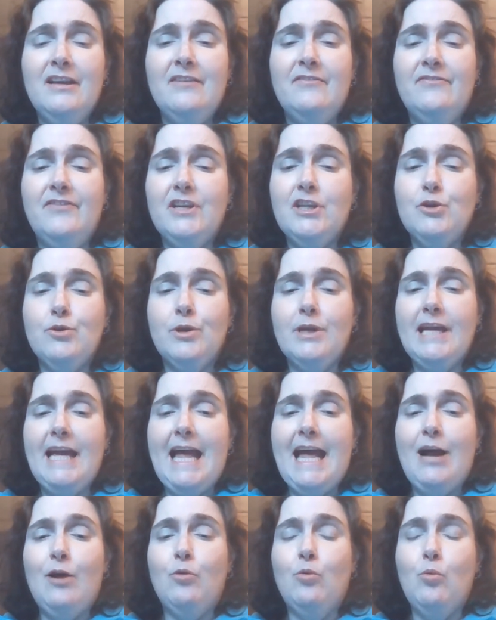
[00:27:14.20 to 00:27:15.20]
figuring
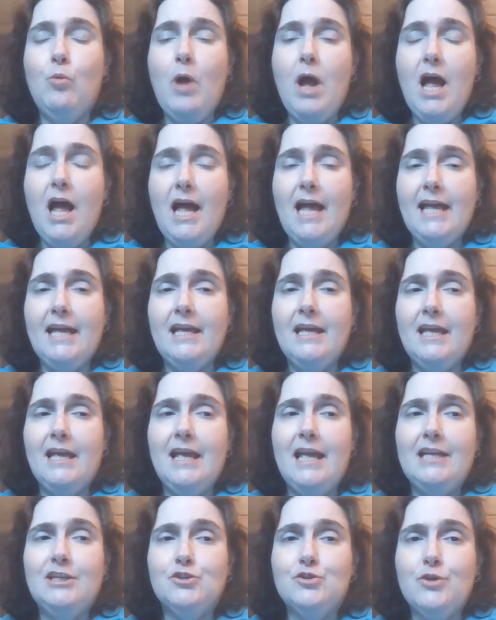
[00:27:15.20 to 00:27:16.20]
out why
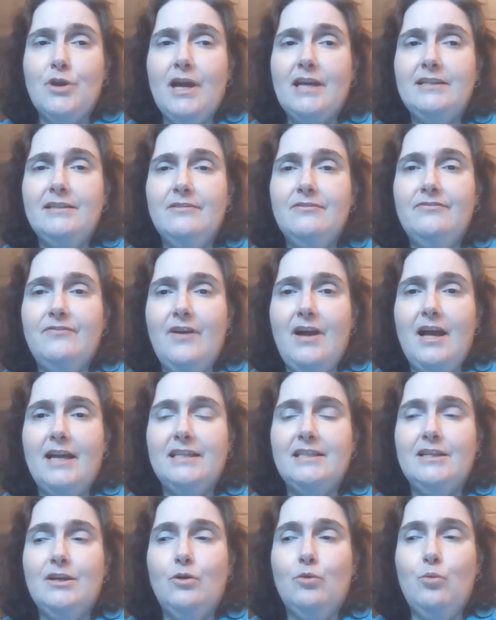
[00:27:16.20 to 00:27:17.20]
and trying to
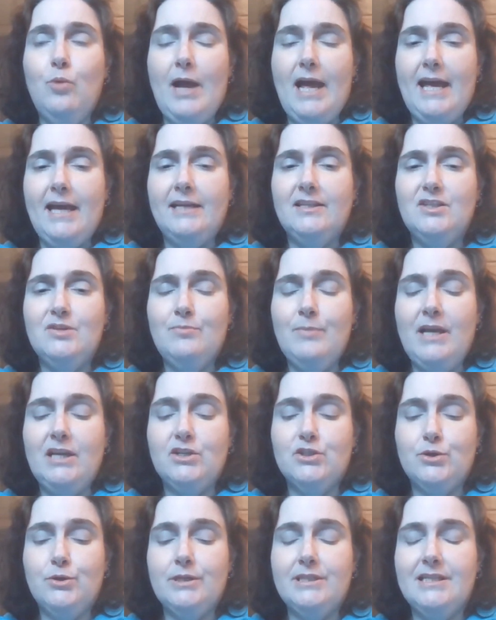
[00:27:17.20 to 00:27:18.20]
find a way to make
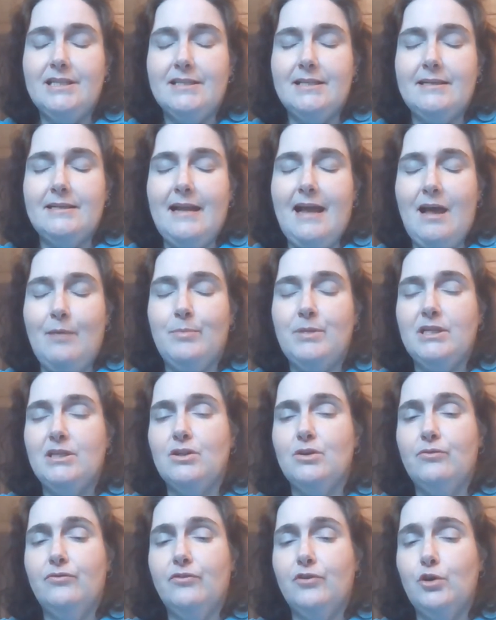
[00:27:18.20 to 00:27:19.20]
sure it doesn't happen in
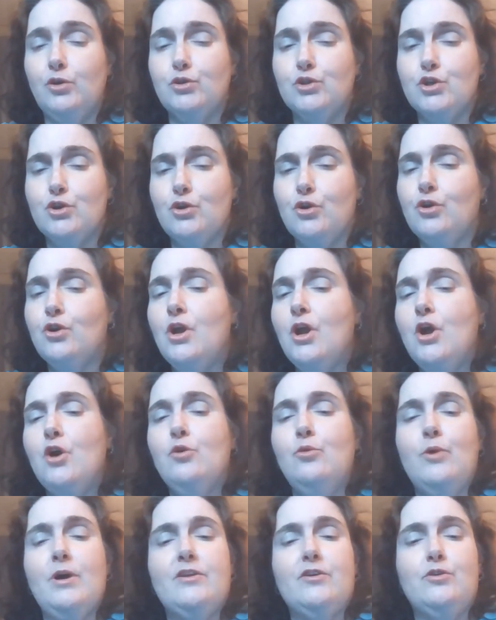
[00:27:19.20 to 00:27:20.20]
the future,
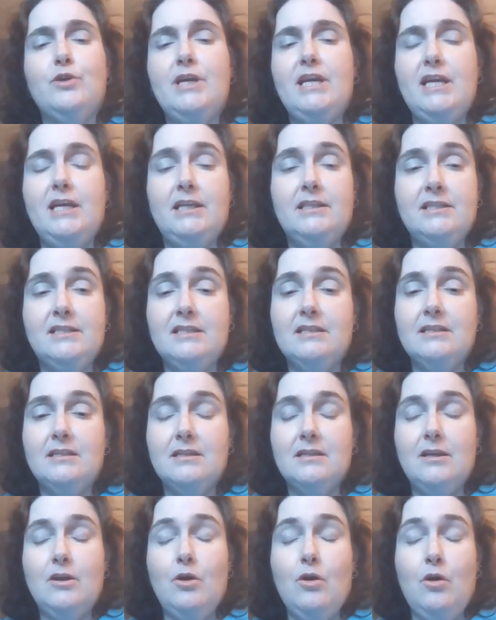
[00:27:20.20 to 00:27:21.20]
whether it's
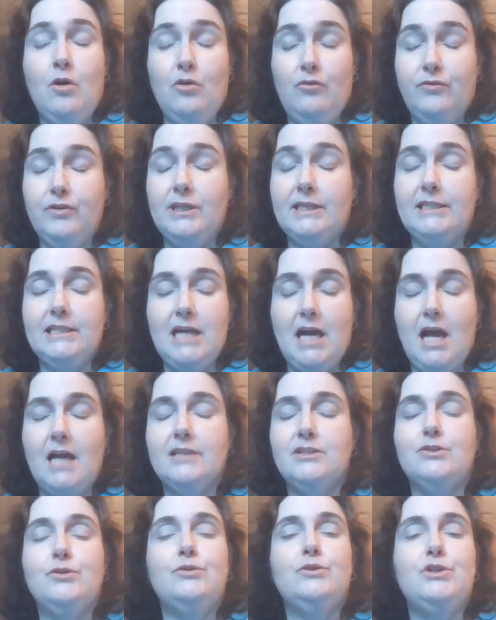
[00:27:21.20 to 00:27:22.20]
hopefully
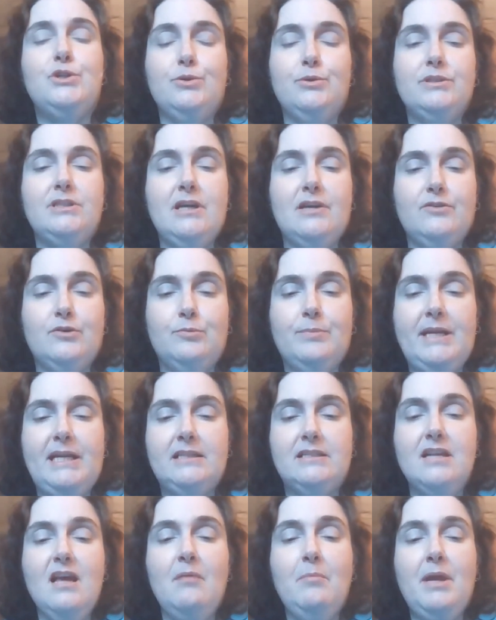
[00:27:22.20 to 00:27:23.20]
not due to another
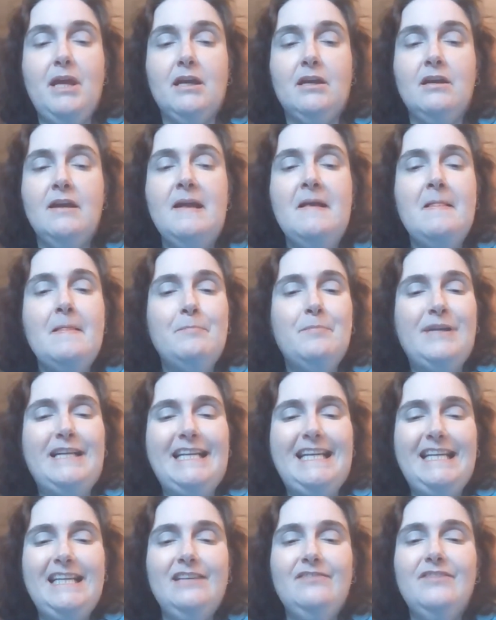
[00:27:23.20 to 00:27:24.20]
pandemic, but
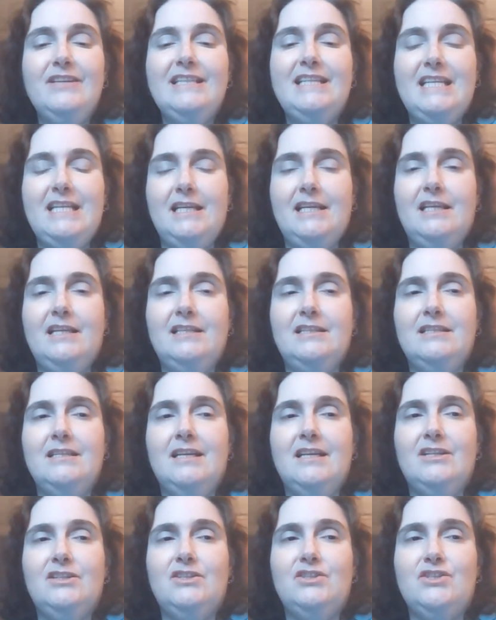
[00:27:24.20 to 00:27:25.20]
even
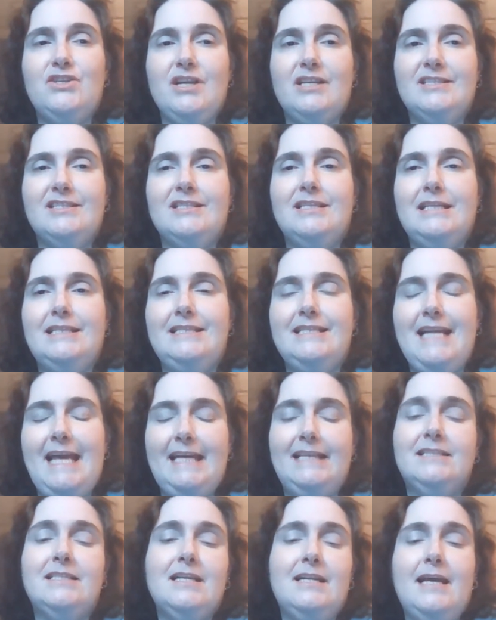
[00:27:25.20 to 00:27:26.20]
in just the
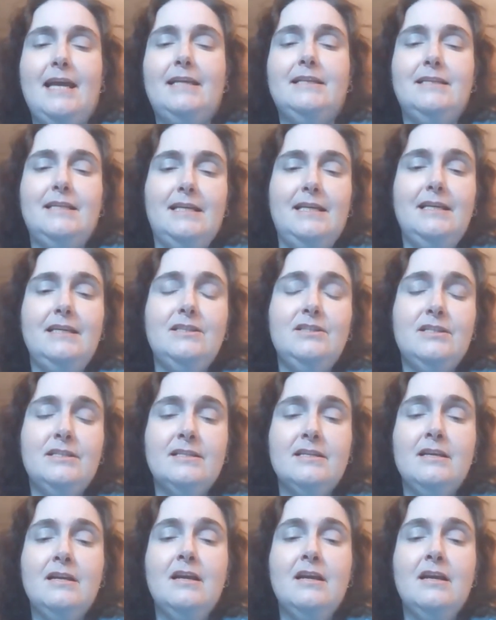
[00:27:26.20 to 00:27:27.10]
day to day needs